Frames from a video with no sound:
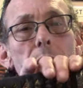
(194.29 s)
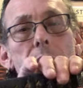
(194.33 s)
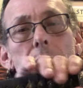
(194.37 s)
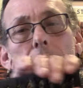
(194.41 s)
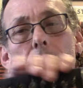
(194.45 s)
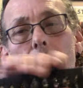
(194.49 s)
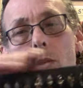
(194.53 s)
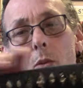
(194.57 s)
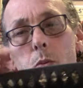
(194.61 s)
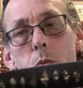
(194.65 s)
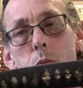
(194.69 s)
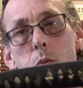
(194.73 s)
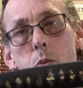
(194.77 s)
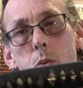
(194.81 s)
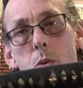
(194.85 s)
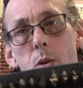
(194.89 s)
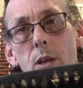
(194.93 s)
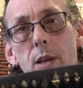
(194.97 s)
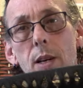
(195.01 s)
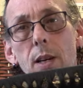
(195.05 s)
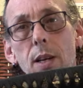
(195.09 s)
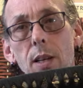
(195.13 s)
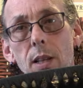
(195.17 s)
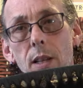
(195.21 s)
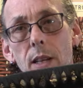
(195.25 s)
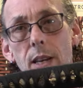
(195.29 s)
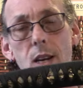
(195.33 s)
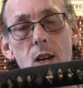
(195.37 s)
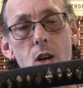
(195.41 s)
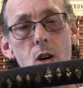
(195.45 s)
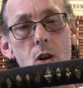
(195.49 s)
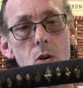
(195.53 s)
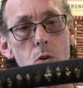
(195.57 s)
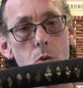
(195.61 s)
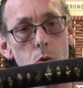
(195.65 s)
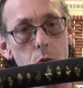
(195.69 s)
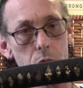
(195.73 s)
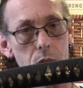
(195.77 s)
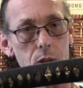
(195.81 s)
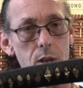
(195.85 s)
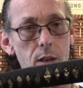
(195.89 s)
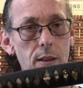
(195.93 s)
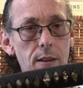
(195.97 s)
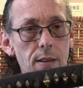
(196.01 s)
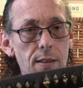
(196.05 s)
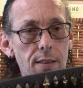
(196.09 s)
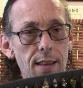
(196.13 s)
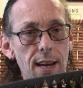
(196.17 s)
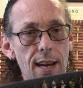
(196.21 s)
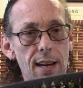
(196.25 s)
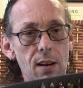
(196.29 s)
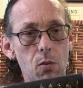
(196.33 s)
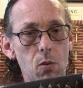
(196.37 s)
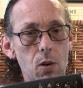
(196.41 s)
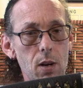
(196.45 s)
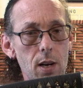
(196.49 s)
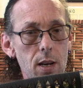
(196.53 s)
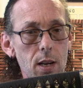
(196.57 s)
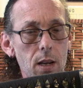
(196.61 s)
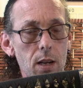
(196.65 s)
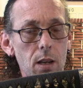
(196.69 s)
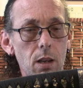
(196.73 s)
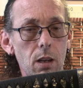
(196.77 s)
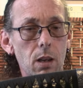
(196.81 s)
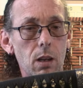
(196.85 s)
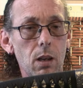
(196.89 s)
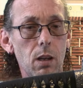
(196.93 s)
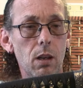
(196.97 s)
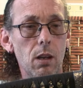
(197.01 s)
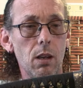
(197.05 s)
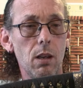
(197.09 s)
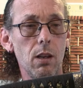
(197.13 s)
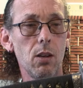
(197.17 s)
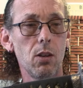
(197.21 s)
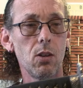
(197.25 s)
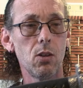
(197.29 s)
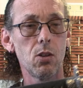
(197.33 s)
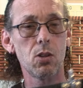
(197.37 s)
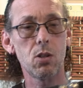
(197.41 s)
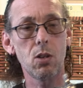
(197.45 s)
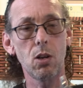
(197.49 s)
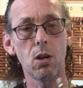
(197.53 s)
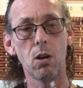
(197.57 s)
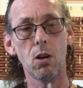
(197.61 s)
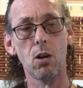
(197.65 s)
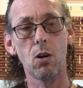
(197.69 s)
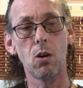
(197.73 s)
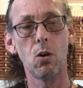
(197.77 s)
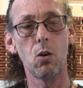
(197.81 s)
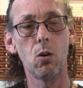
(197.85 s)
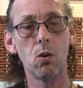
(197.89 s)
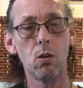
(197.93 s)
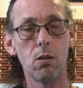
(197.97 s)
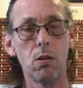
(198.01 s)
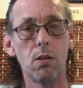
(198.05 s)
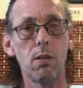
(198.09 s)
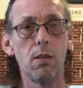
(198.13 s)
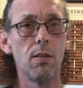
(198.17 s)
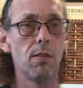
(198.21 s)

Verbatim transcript: the handle really goes that way. So